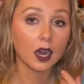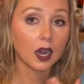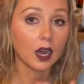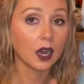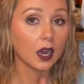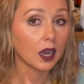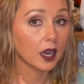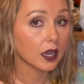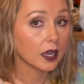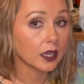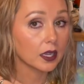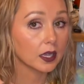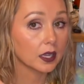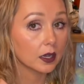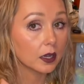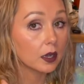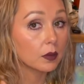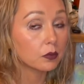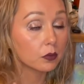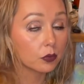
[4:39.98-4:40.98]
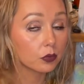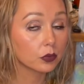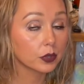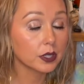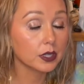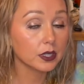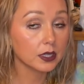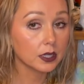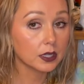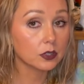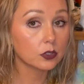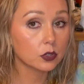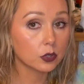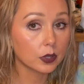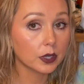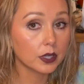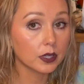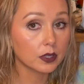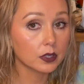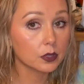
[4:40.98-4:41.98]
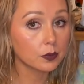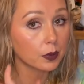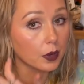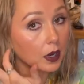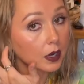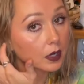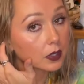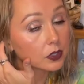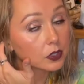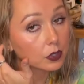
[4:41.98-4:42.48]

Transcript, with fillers: I am really enjoying this product.